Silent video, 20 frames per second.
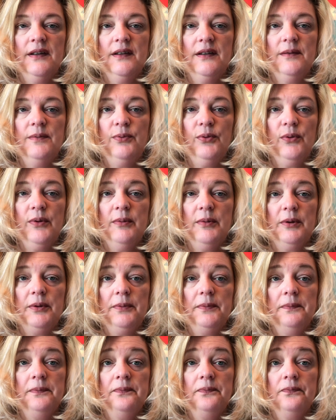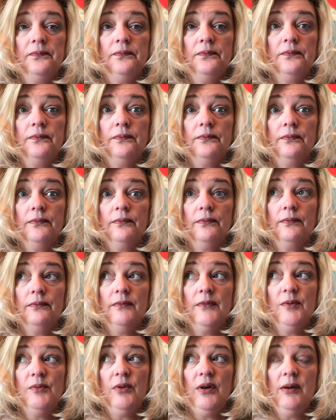the perimeter?
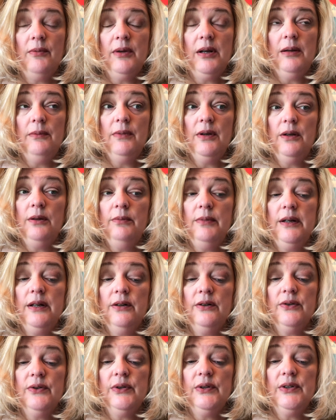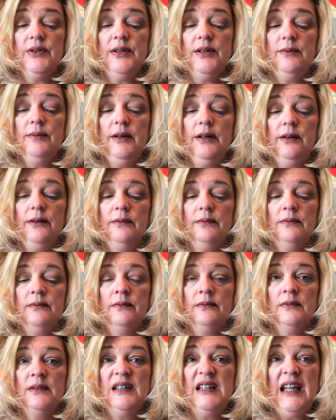Remember how many millimeters in a centimeter?
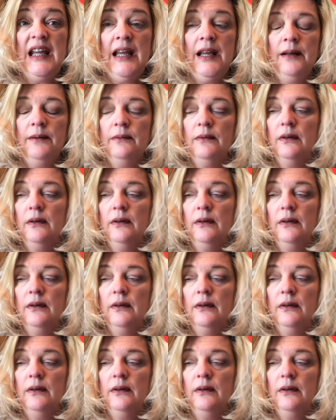10.